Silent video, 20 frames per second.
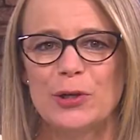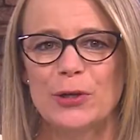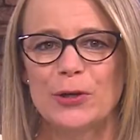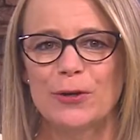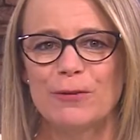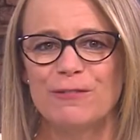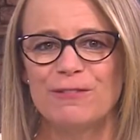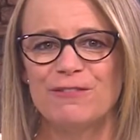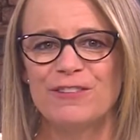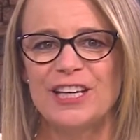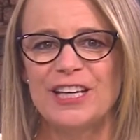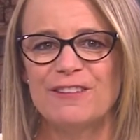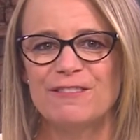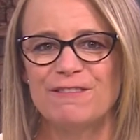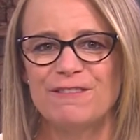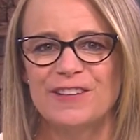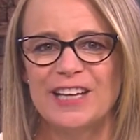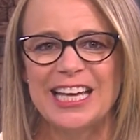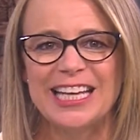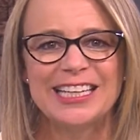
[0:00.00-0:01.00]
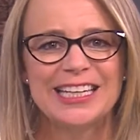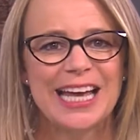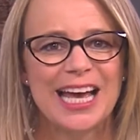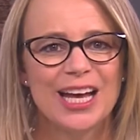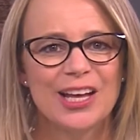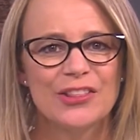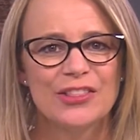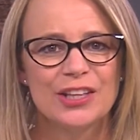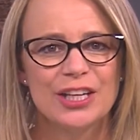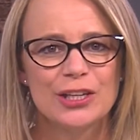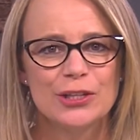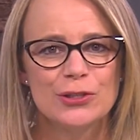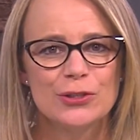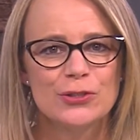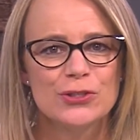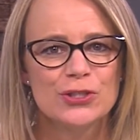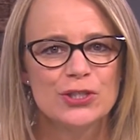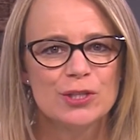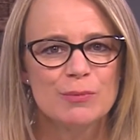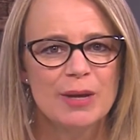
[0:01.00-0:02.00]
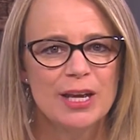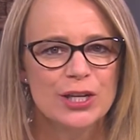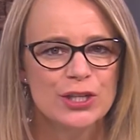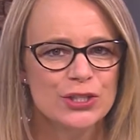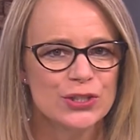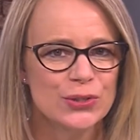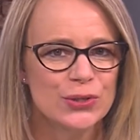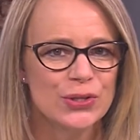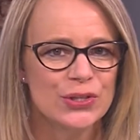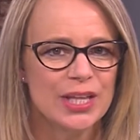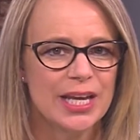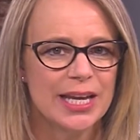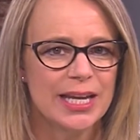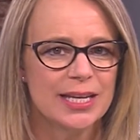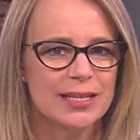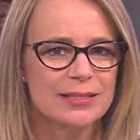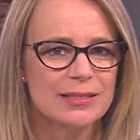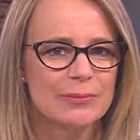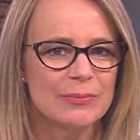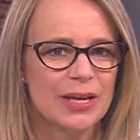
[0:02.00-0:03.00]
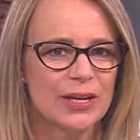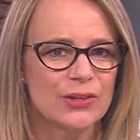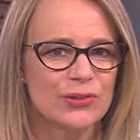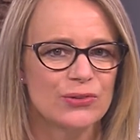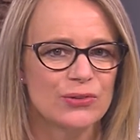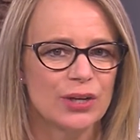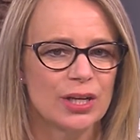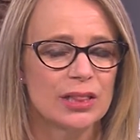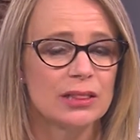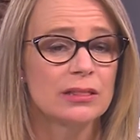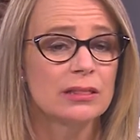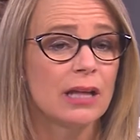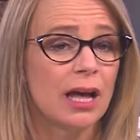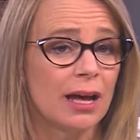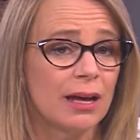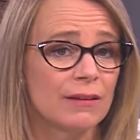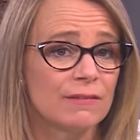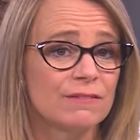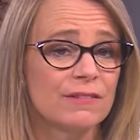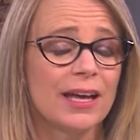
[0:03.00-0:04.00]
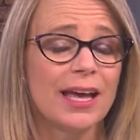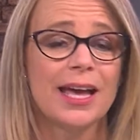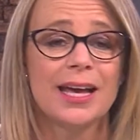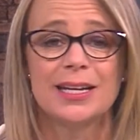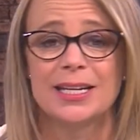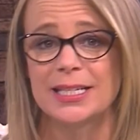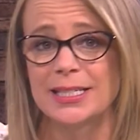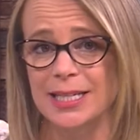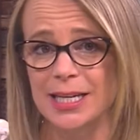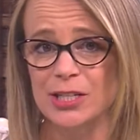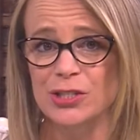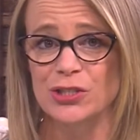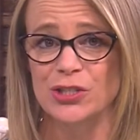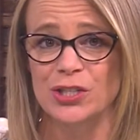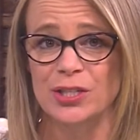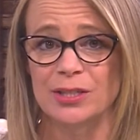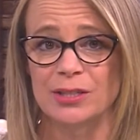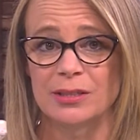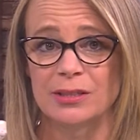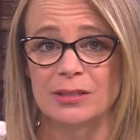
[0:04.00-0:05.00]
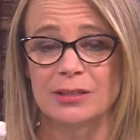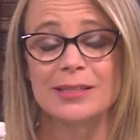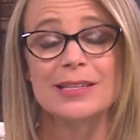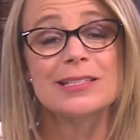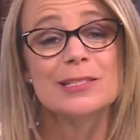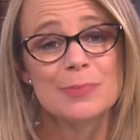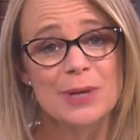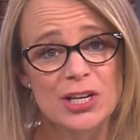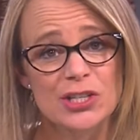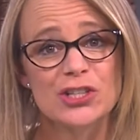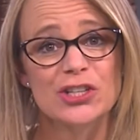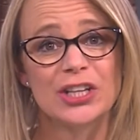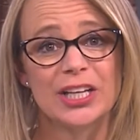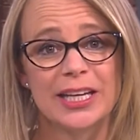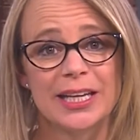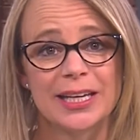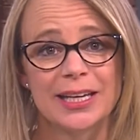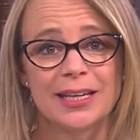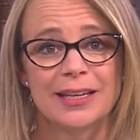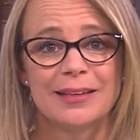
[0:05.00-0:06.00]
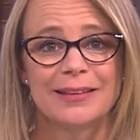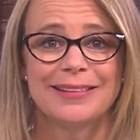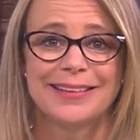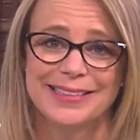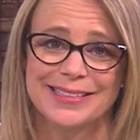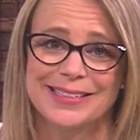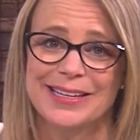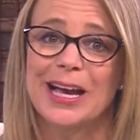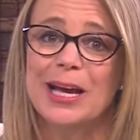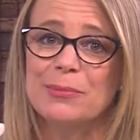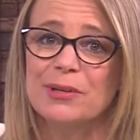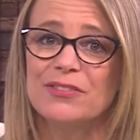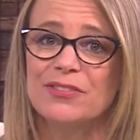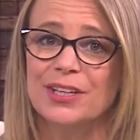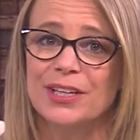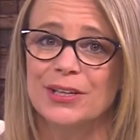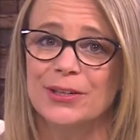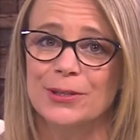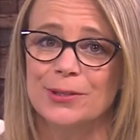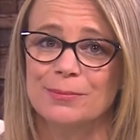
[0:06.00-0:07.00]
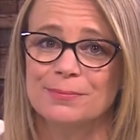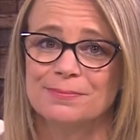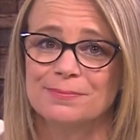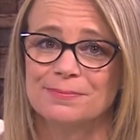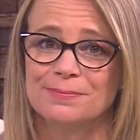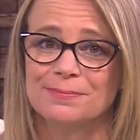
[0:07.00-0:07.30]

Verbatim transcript: your feet fit and healthy, you should make sure they get some extra love and attention, especially this time of year.